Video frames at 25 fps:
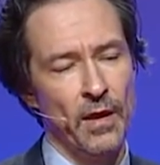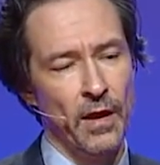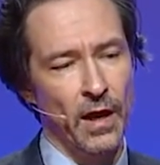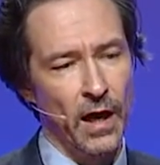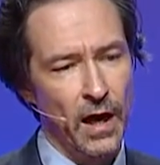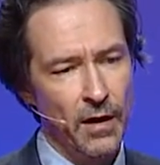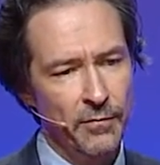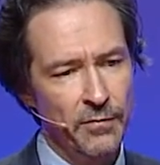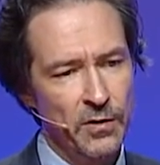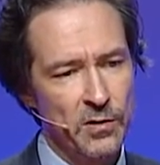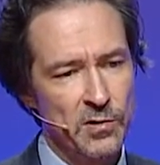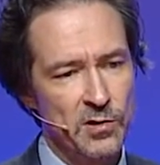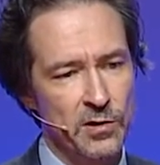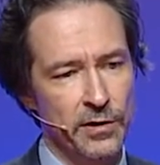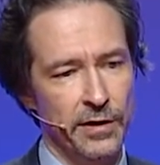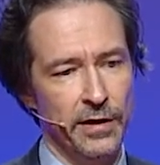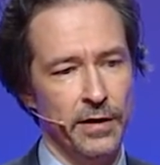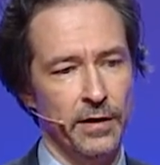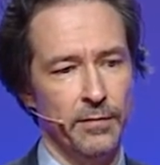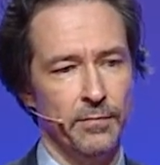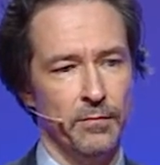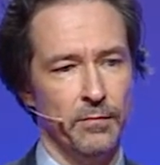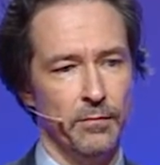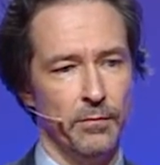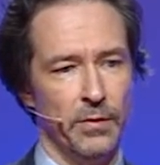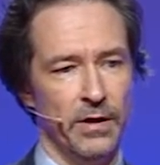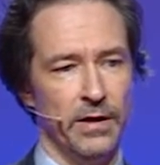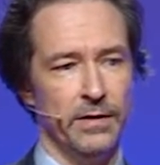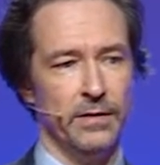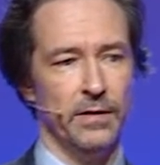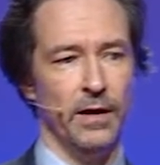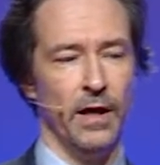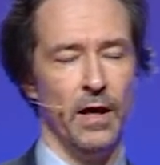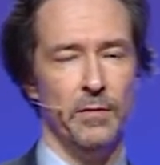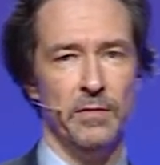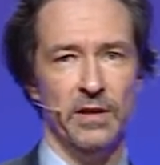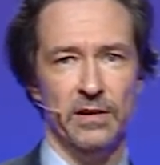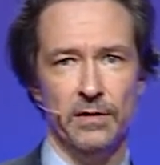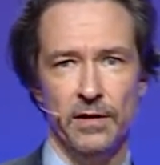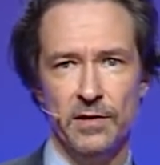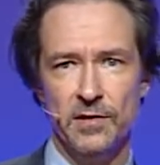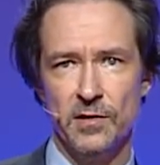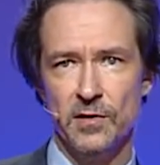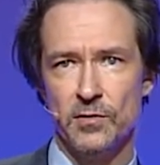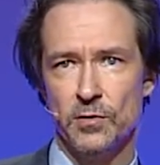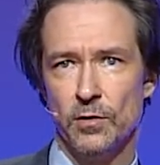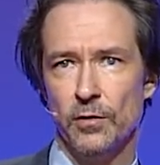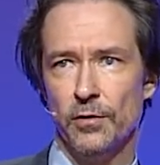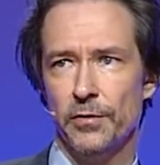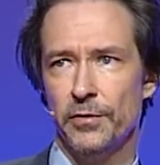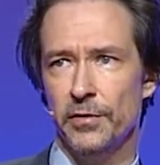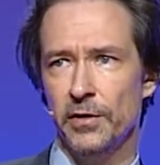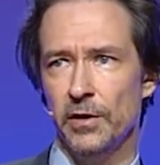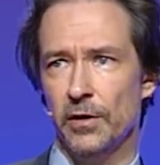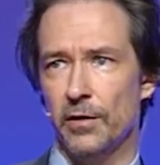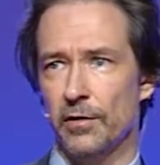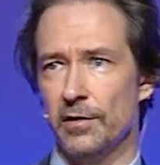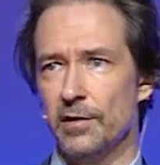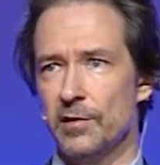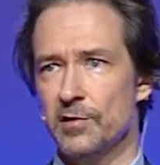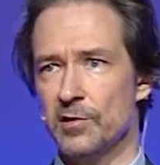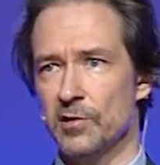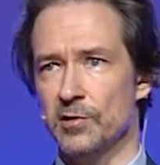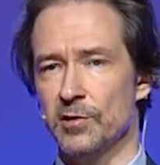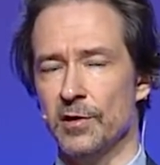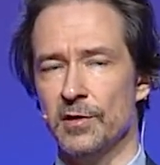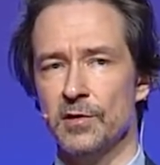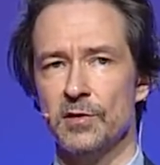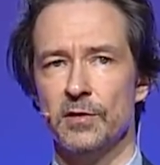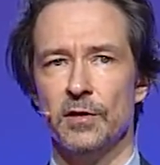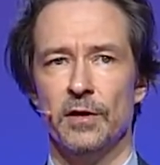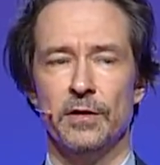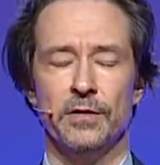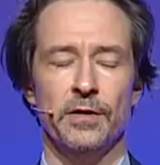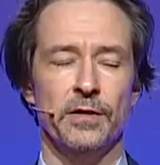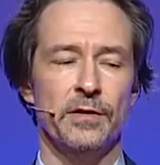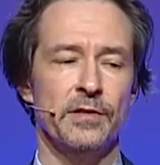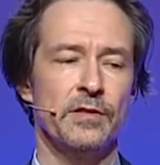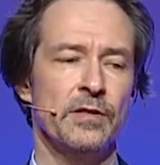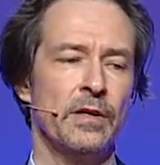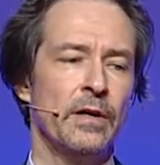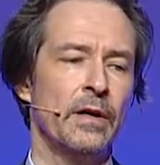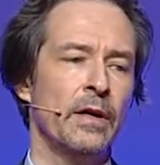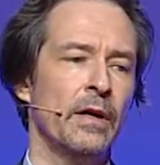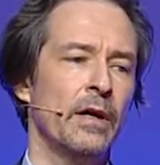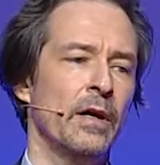Obviously, but I mean, this is all theory. This is just standards.